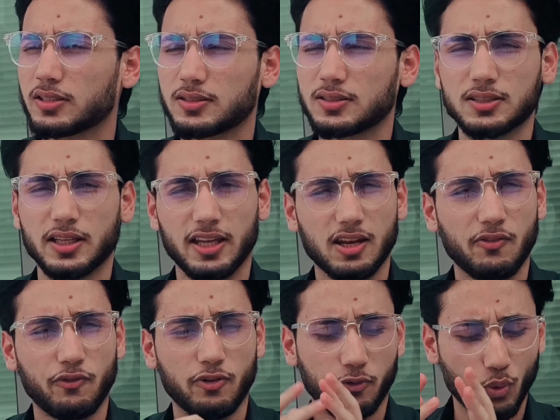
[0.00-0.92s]
is
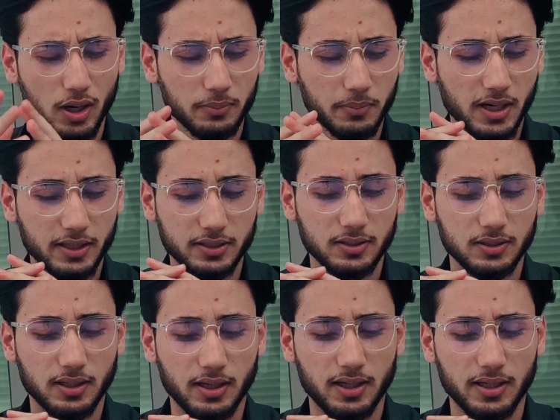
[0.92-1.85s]
enough for 1 month.
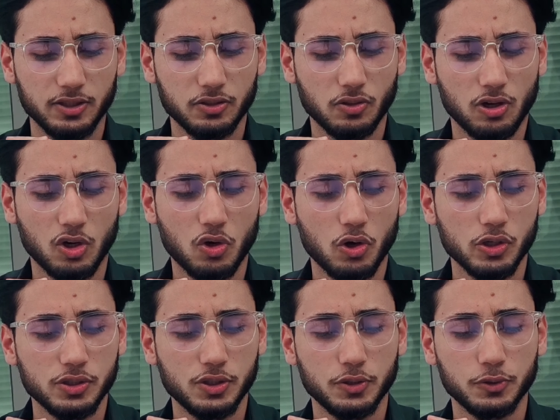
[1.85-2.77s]
It's gonna
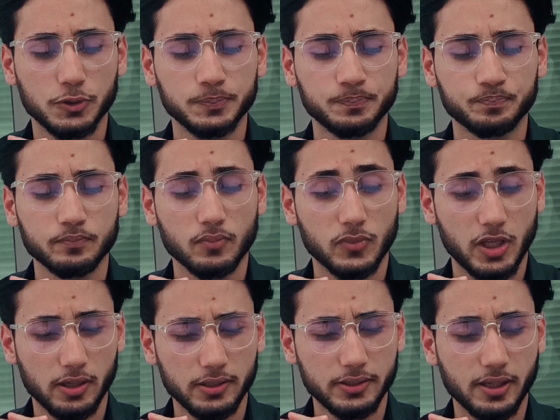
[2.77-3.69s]
cost you
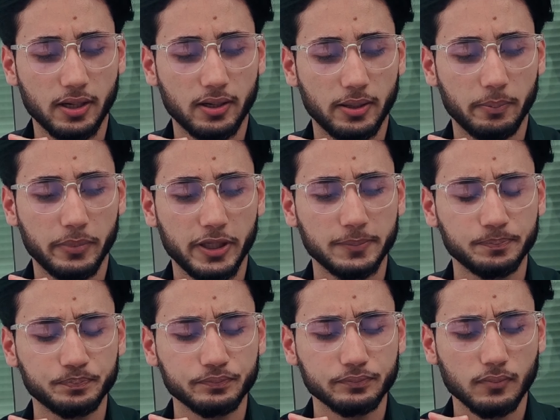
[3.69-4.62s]
30 RMB.
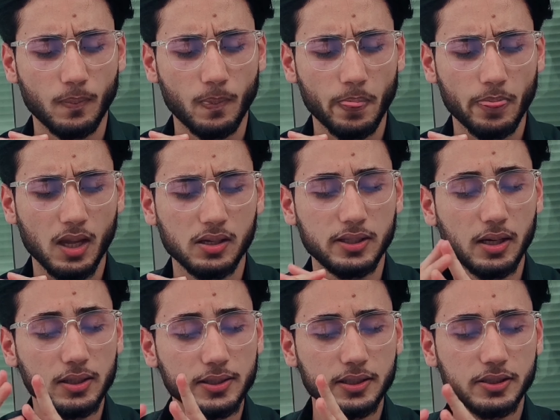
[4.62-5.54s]

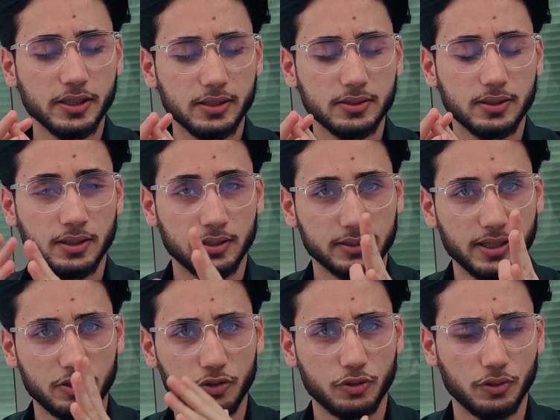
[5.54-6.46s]
The other things
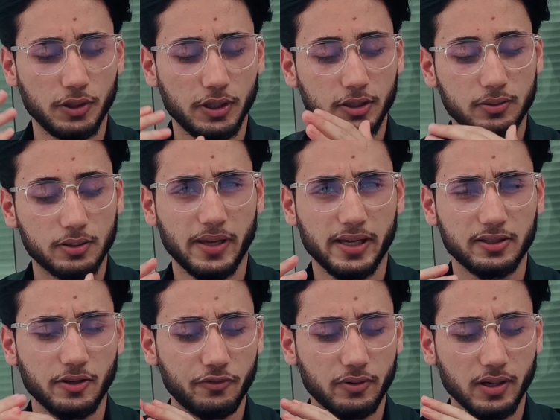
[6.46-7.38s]
that you need to
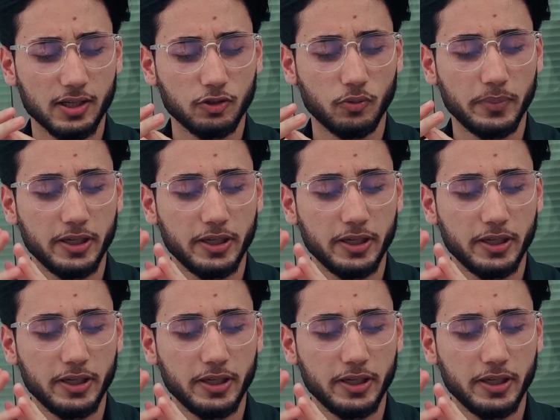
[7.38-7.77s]
make different kind of